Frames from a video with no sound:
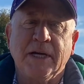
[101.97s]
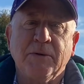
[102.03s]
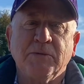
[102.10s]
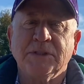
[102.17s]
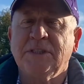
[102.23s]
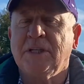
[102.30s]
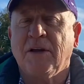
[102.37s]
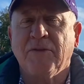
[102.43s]

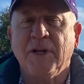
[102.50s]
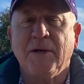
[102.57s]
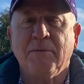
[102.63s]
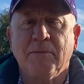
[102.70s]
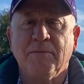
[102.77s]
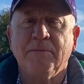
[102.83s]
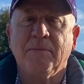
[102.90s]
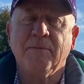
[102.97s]

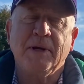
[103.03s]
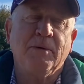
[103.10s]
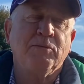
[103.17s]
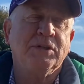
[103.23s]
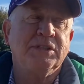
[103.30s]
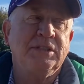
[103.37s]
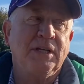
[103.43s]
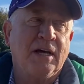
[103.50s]
nothing
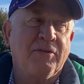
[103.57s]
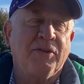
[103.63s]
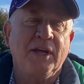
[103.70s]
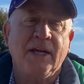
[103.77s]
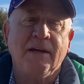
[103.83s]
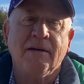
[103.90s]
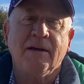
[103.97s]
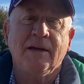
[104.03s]

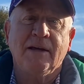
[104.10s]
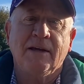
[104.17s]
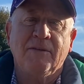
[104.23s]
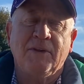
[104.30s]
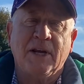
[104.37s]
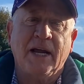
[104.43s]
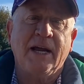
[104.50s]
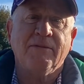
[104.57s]

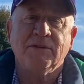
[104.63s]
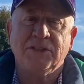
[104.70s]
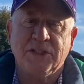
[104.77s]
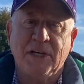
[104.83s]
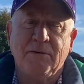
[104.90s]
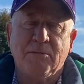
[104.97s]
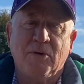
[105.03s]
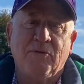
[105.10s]
that I haven't
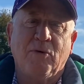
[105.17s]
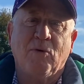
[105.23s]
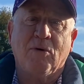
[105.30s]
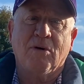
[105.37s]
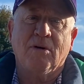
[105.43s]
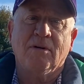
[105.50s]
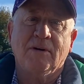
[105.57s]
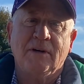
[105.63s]
seen
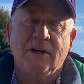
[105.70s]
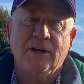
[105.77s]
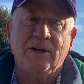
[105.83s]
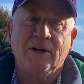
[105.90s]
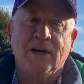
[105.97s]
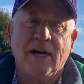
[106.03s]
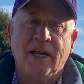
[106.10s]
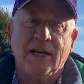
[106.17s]
before.
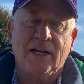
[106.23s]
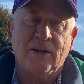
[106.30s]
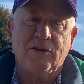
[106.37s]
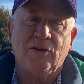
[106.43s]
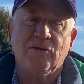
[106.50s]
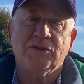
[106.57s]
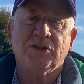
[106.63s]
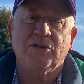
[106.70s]
You kind of get
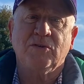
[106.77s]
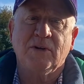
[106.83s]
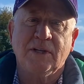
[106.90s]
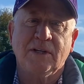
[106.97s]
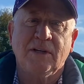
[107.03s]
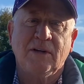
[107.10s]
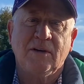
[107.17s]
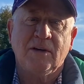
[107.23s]
used to it.
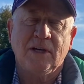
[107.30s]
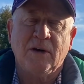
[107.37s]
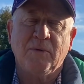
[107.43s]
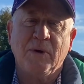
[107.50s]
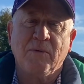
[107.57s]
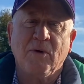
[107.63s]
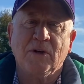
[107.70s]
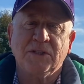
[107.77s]

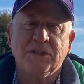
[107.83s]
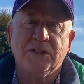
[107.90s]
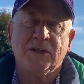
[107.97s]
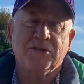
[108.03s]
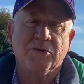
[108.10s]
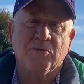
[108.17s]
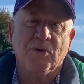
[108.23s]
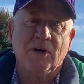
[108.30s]
We were on
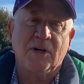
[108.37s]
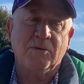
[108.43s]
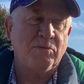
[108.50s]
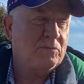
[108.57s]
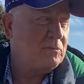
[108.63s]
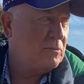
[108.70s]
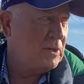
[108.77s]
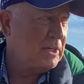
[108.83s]
such a run.
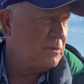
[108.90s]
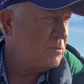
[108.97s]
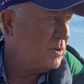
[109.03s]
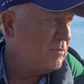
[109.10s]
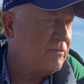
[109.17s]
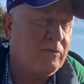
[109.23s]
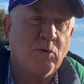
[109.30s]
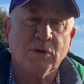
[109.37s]
He'd
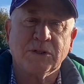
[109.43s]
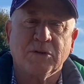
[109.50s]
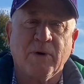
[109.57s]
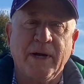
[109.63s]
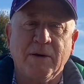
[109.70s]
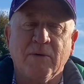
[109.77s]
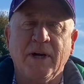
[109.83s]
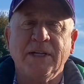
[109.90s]
run four
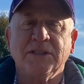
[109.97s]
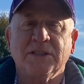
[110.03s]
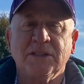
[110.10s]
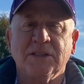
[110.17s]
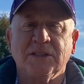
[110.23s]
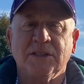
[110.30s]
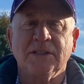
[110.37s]
straight races,